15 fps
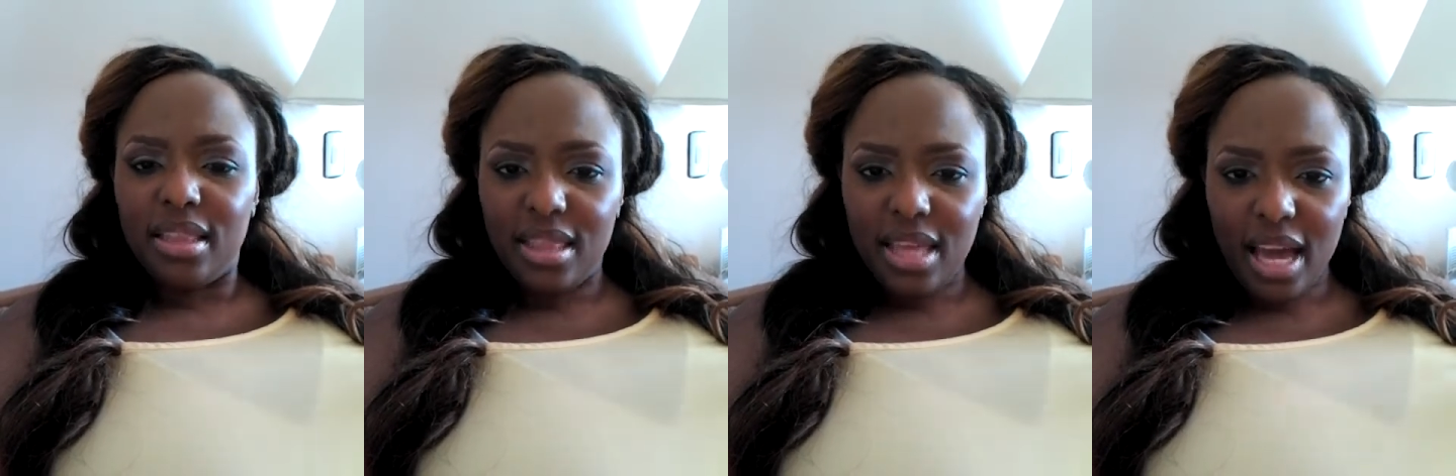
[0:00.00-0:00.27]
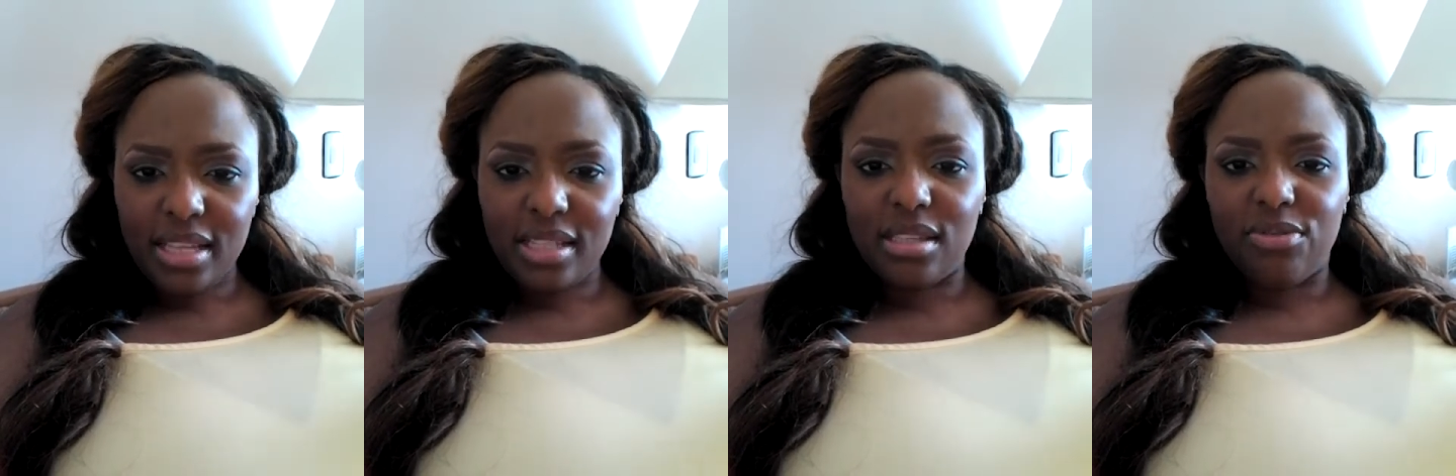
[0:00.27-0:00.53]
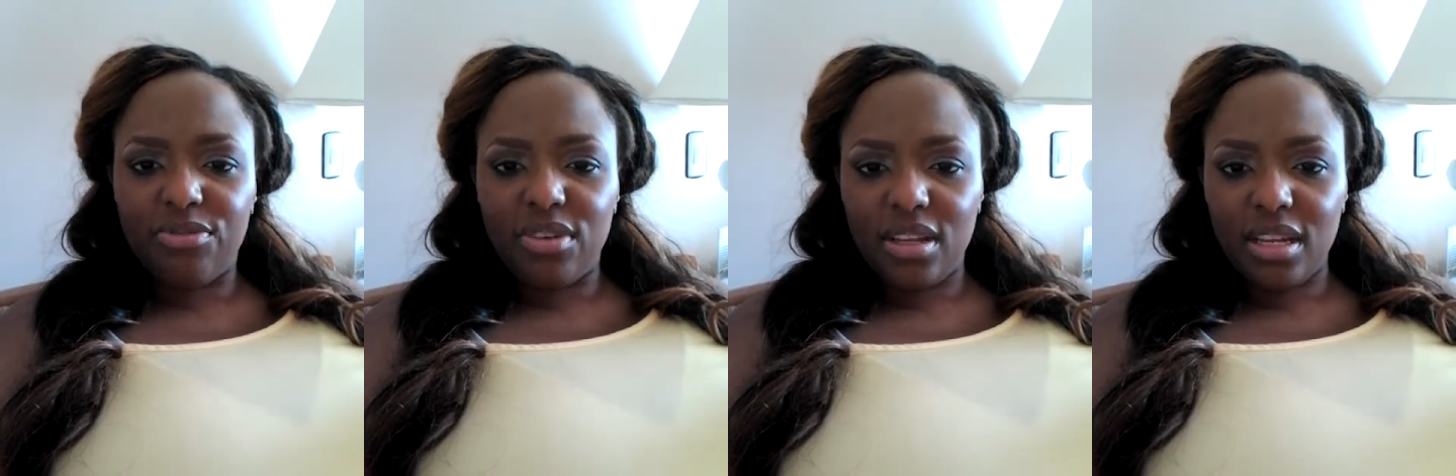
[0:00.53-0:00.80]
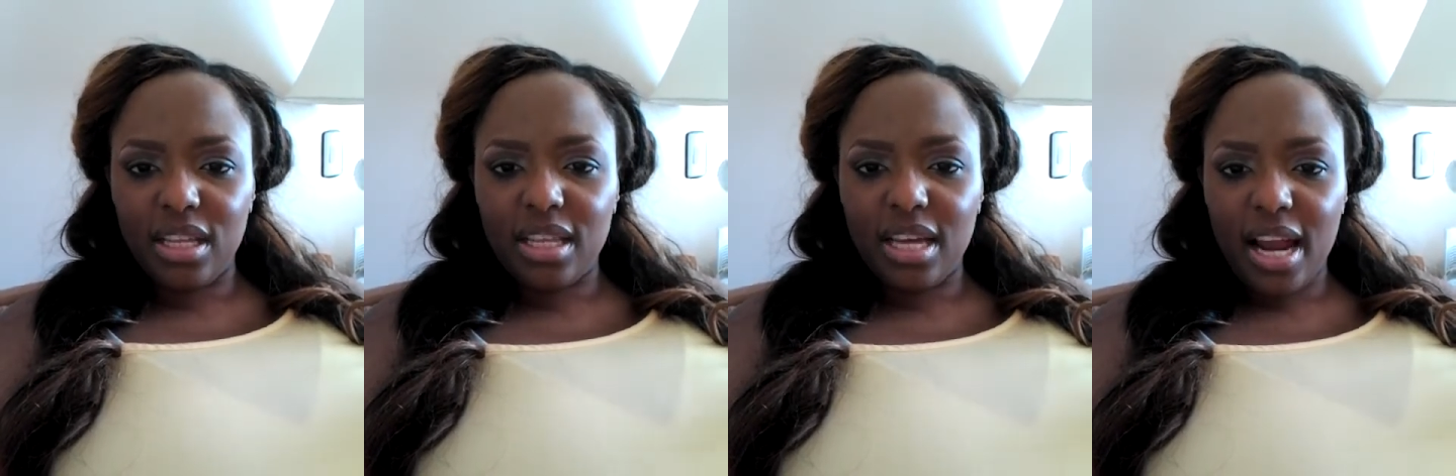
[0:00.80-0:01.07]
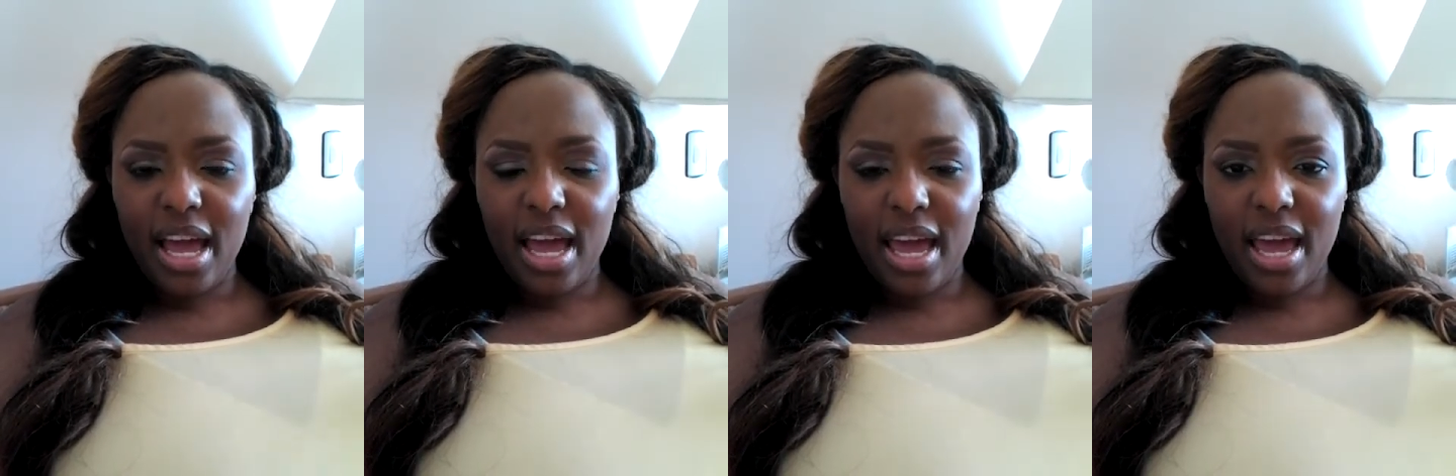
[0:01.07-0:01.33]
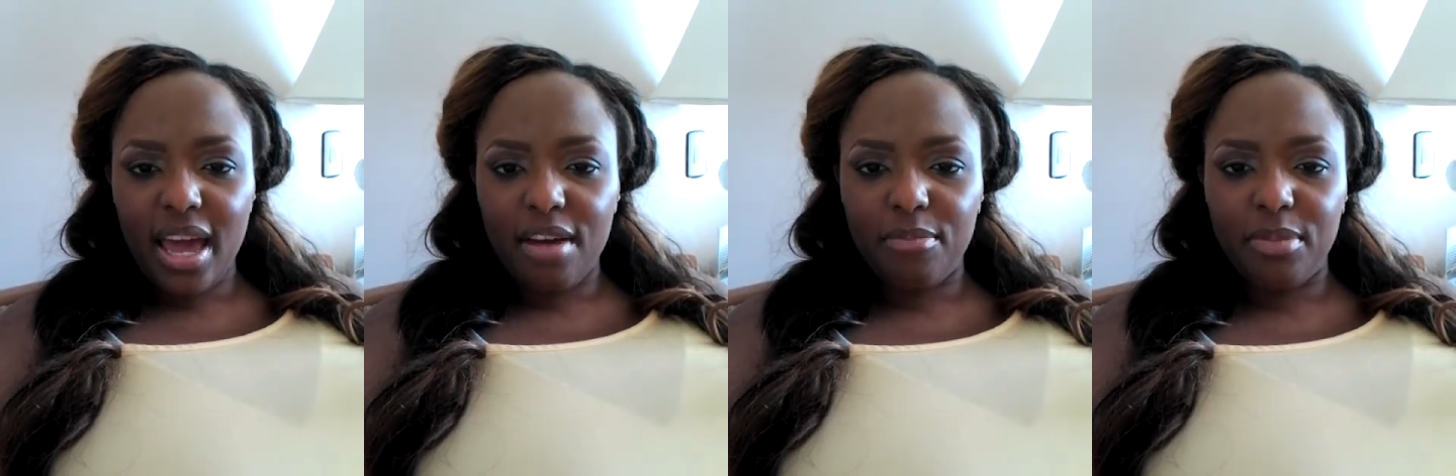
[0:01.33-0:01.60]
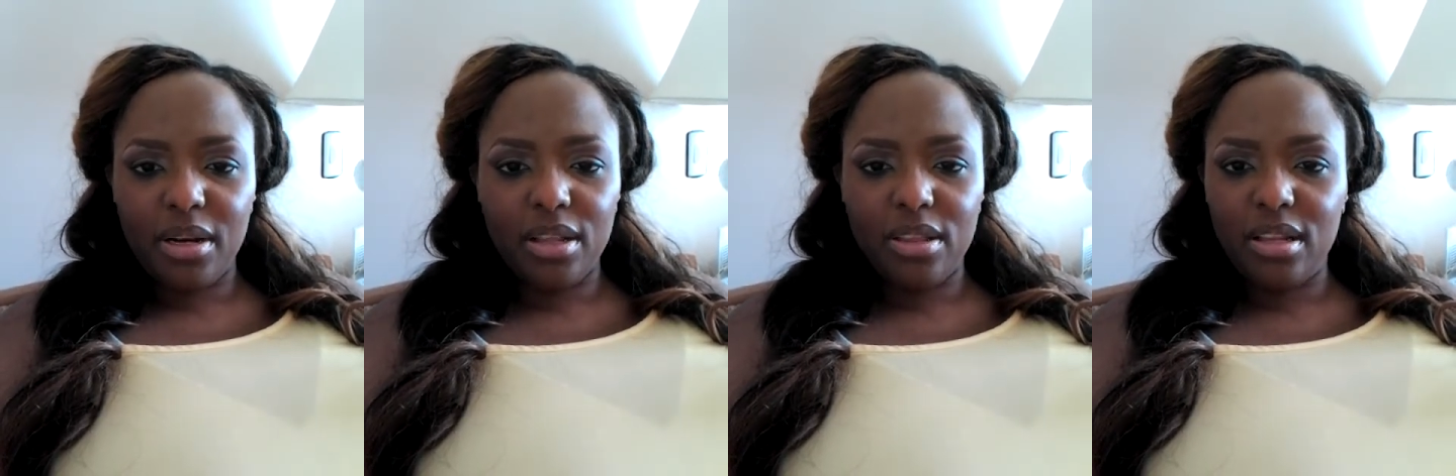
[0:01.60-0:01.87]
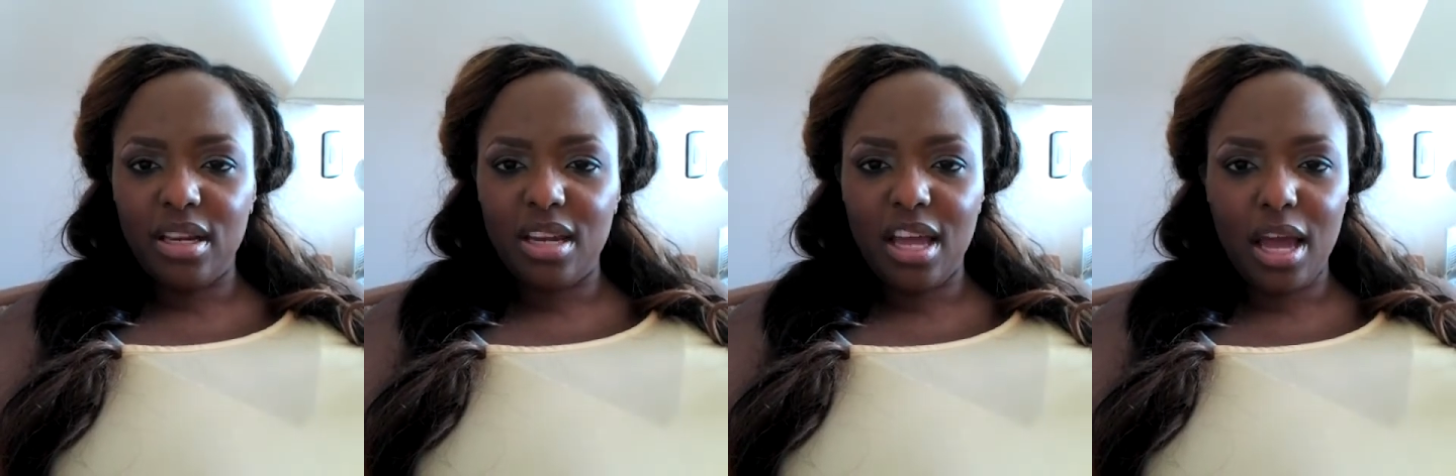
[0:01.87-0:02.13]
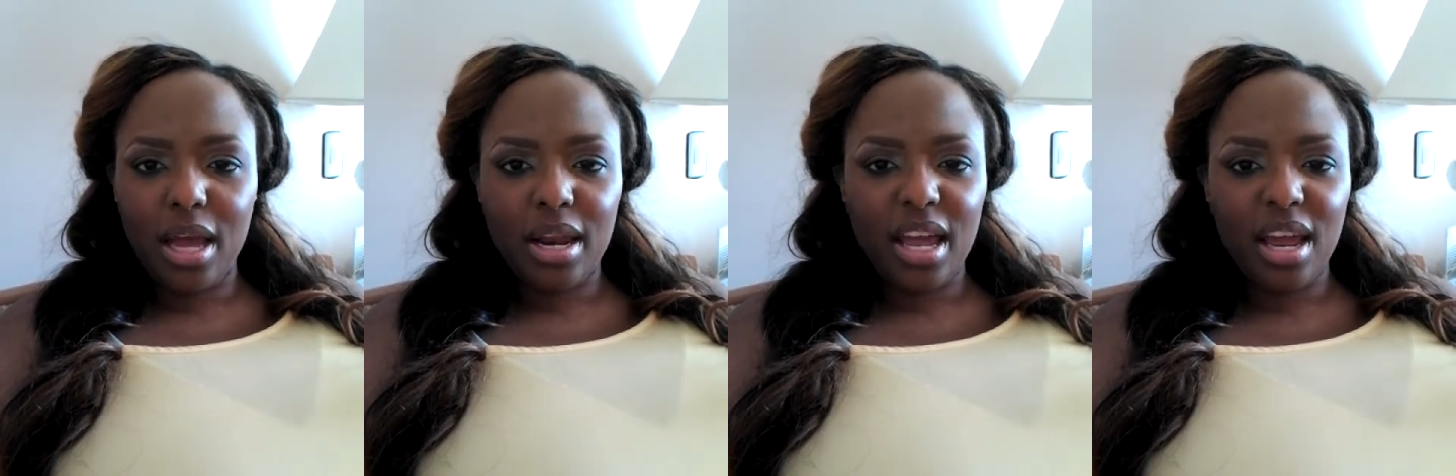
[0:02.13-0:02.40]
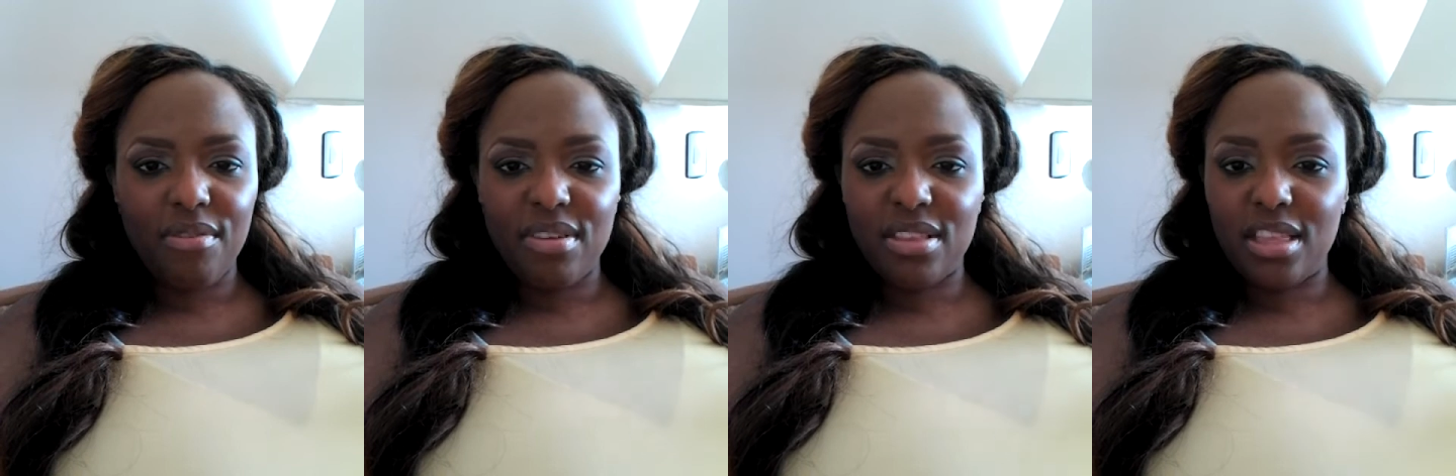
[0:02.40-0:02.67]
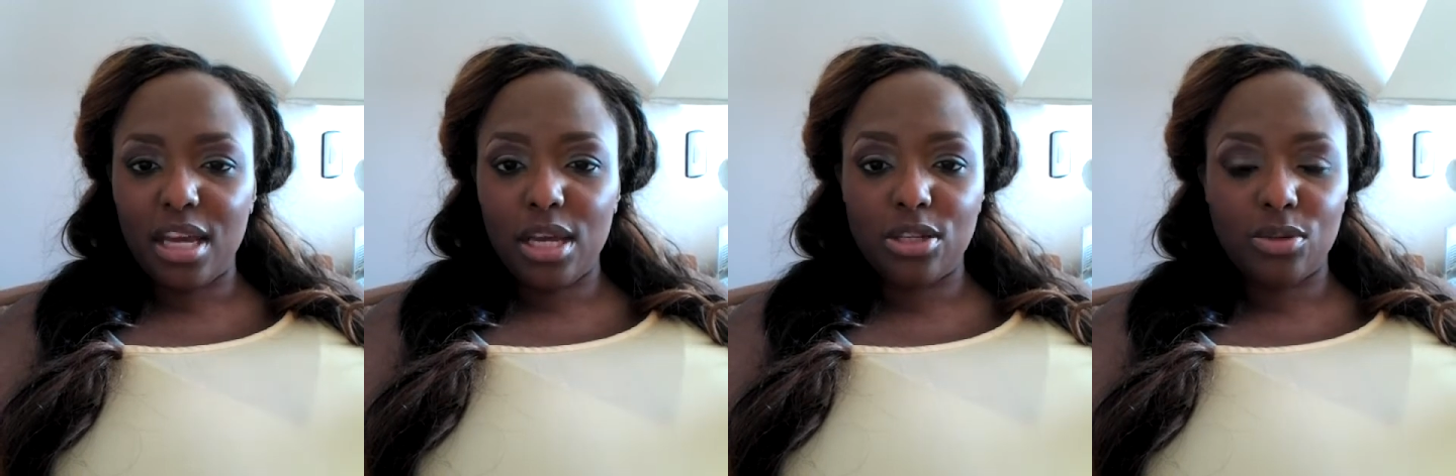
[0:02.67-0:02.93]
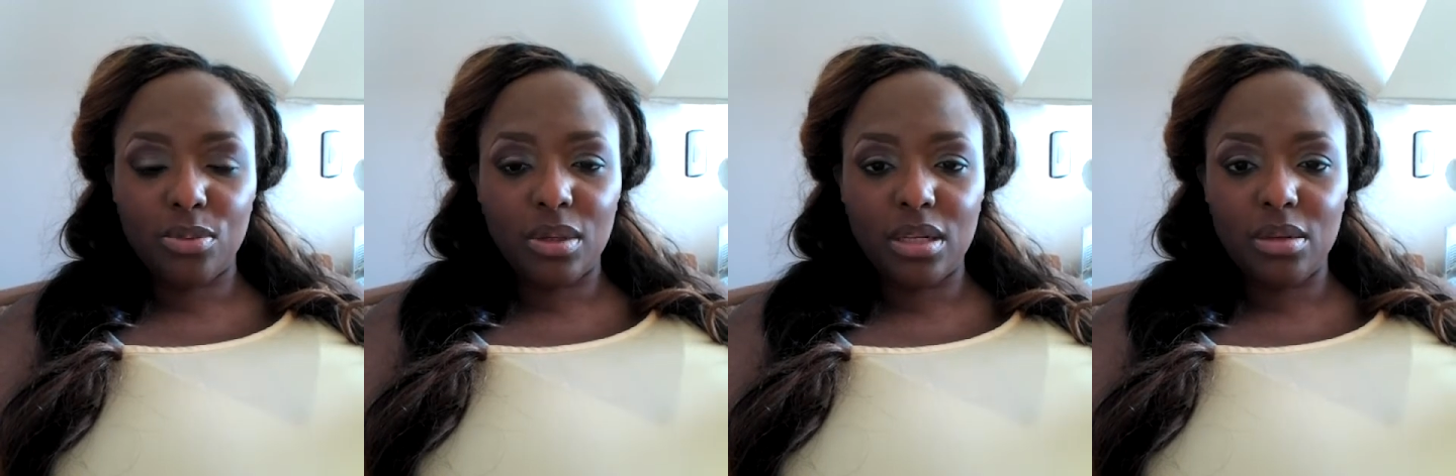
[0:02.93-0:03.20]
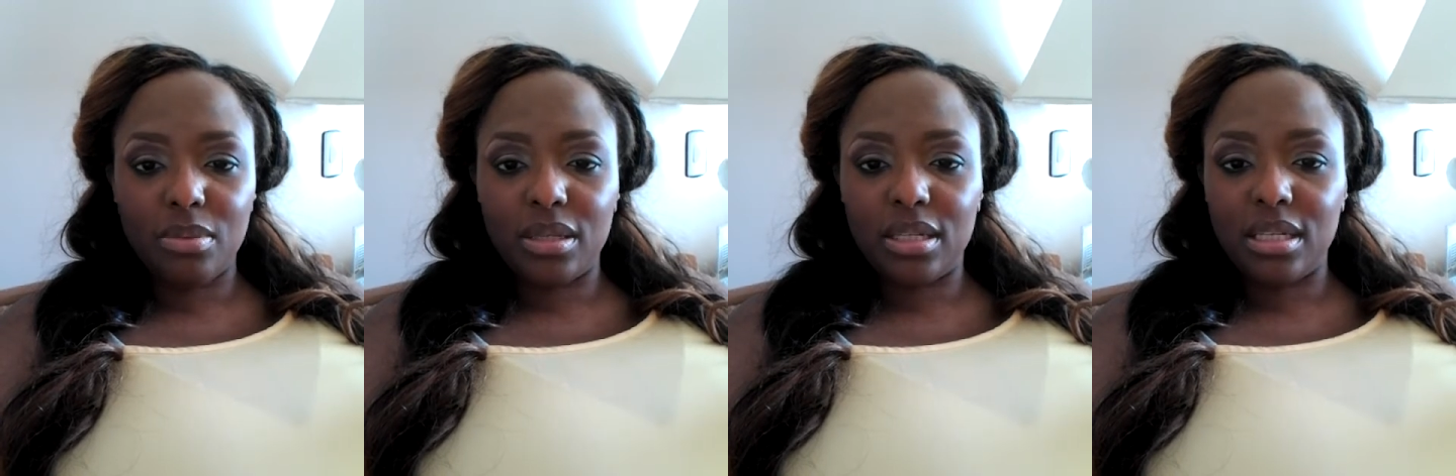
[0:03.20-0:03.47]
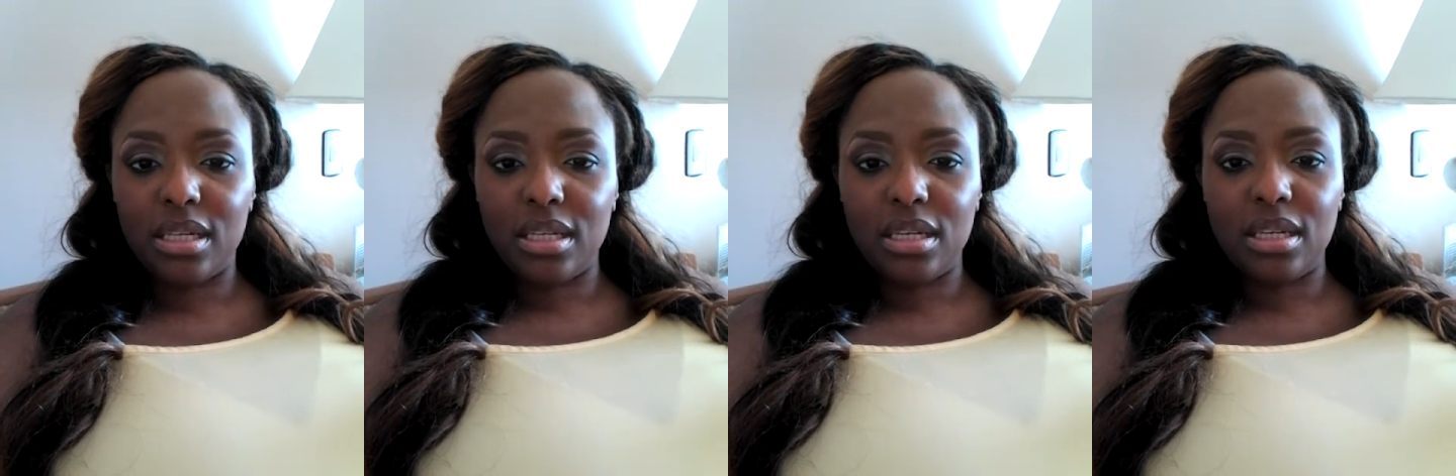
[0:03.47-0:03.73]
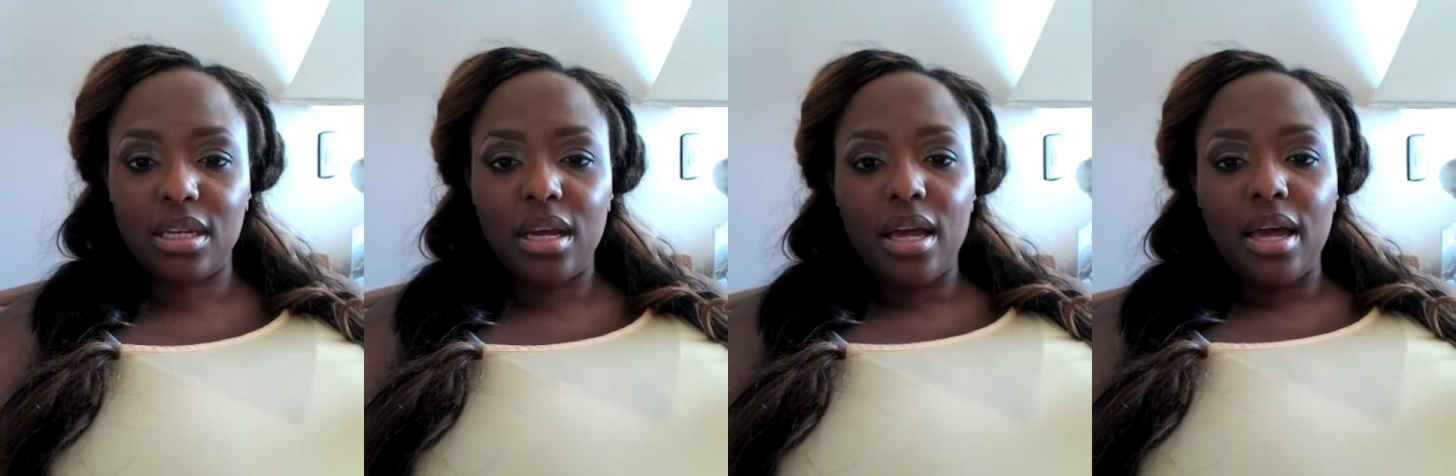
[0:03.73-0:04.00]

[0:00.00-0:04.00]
That's the feeling that I have. But other than that, everything is really, really good.